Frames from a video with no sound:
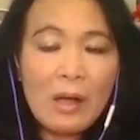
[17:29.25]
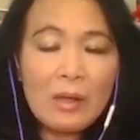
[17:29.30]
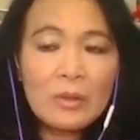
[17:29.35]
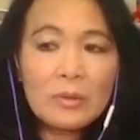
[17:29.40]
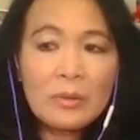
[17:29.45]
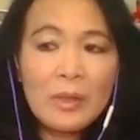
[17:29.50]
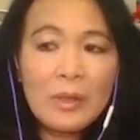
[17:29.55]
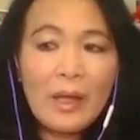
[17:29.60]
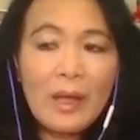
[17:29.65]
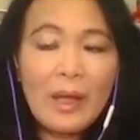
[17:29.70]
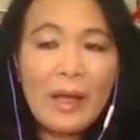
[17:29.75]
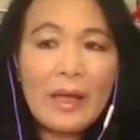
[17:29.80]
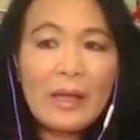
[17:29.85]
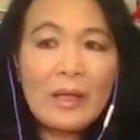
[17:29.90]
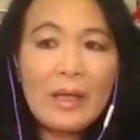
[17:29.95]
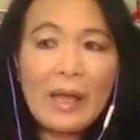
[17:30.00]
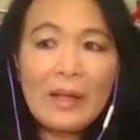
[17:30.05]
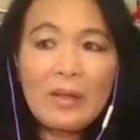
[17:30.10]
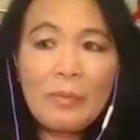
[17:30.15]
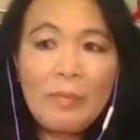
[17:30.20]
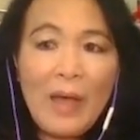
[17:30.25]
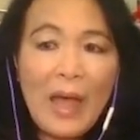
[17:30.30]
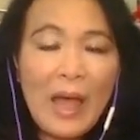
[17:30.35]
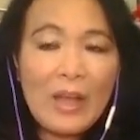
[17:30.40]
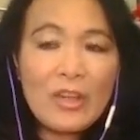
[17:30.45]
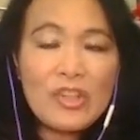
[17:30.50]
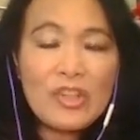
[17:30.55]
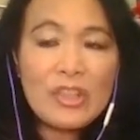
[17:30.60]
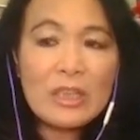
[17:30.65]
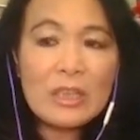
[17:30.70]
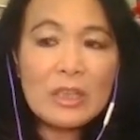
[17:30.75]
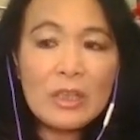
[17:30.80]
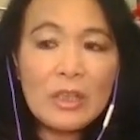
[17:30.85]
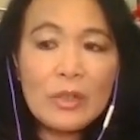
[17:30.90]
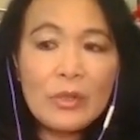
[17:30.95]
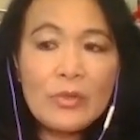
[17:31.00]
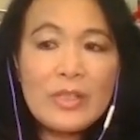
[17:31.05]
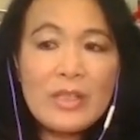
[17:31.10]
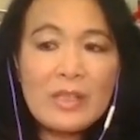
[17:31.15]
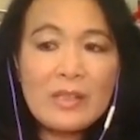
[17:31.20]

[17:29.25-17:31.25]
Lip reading: I had a patched clothes and